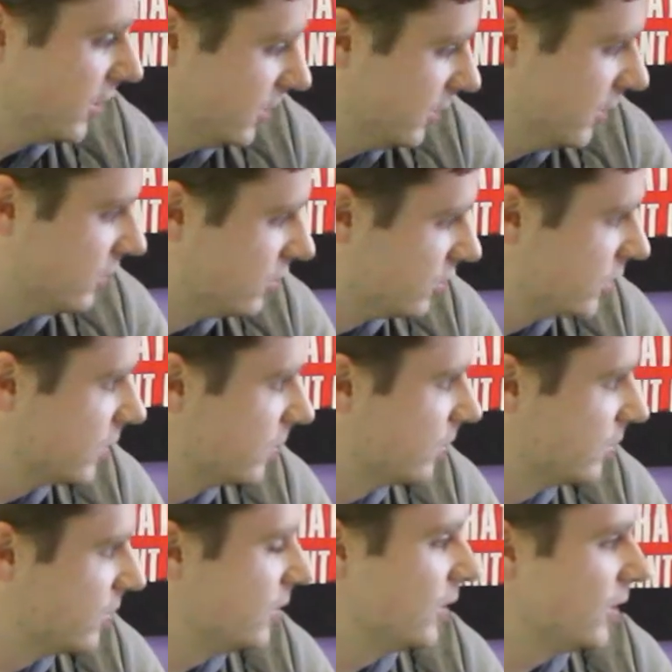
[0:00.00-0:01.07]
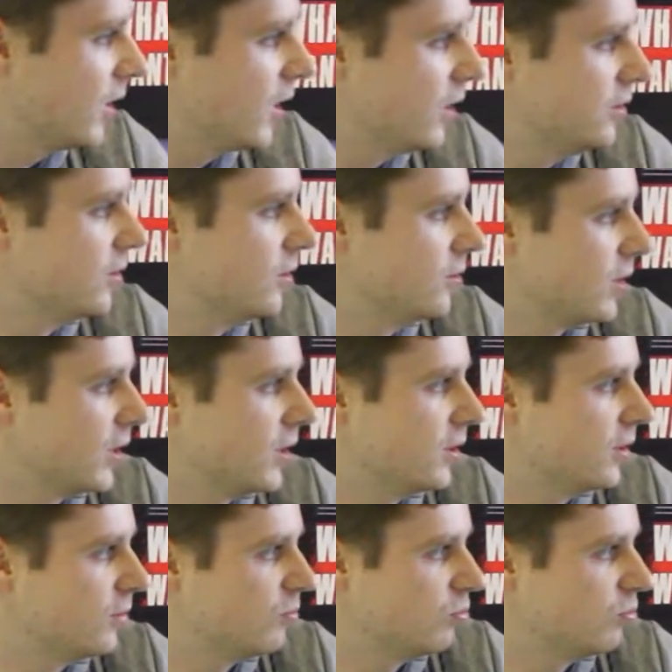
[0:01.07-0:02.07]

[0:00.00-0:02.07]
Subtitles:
get the adjustable, so you can't do like